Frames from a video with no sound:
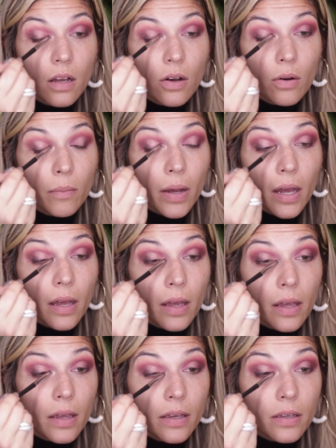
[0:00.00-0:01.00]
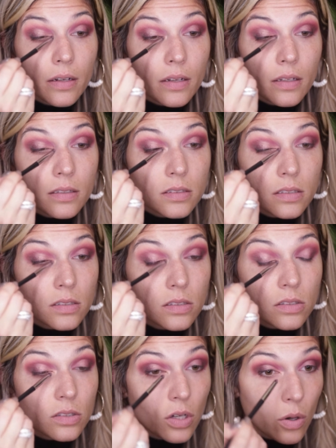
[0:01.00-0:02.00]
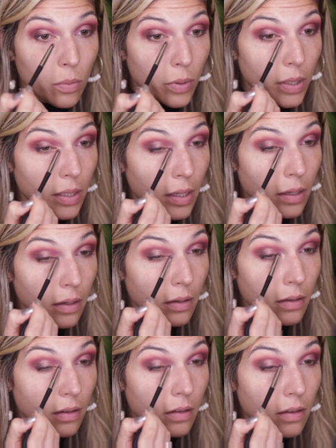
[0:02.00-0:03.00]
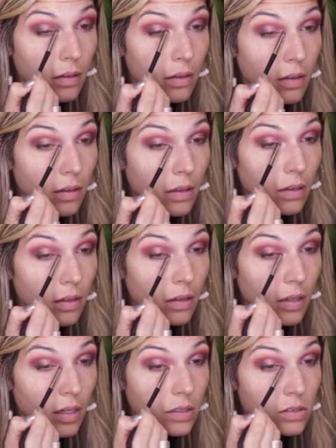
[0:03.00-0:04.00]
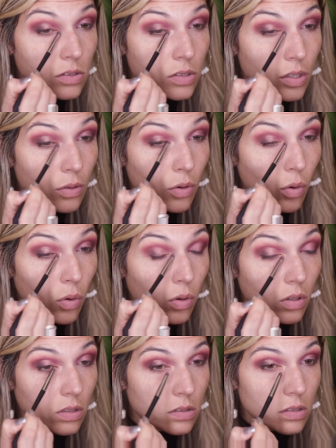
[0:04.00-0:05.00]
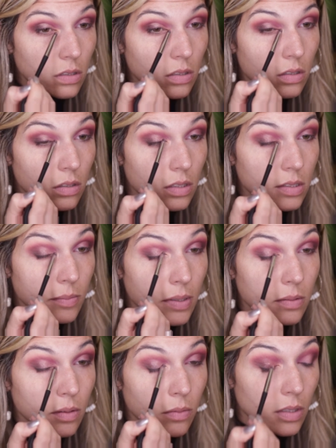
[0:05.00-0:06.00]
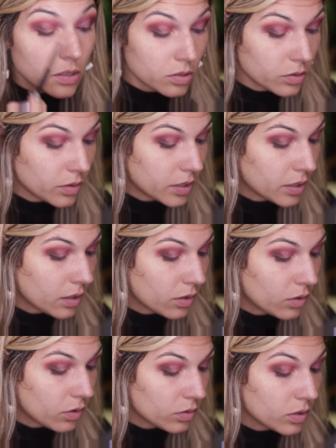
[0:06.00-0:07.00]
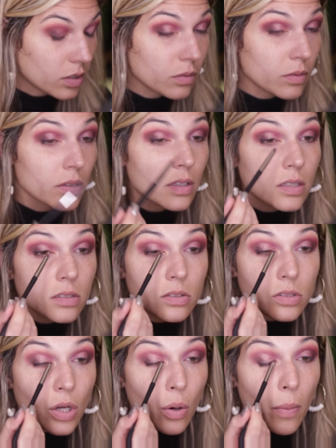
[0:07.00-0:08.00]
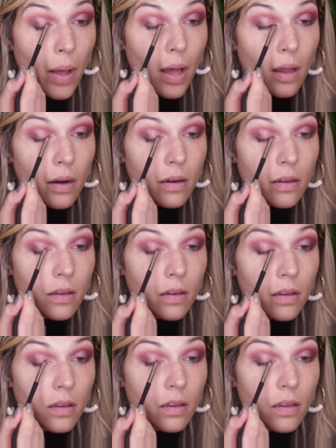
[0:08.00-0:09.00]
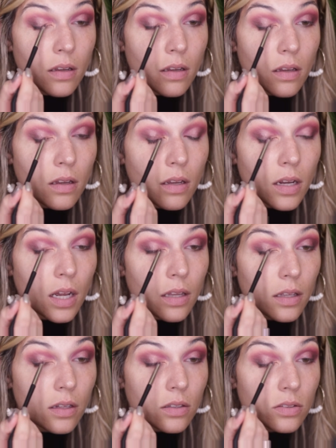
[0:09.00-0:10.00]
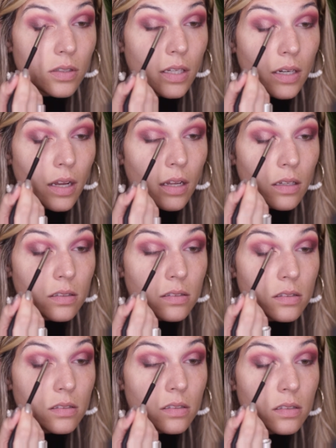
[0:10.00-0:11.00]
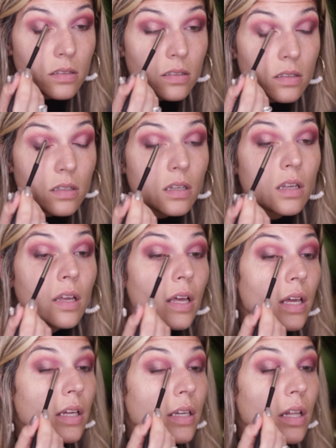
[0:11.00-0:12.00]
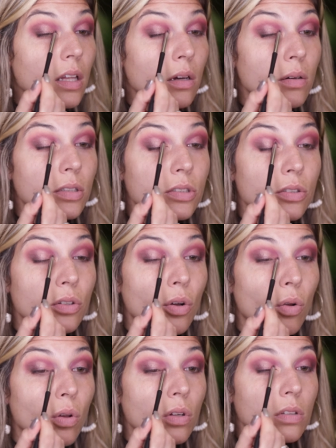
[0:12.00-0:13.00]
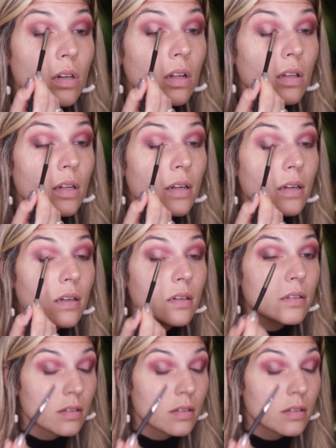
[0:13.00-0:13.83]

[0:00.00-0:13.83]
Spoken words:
Oh my goodness, it's so pretty. It's so gold. This makes me want to do a yellow gold look with this so bad. I think I'll do that next. The yellowish gold color.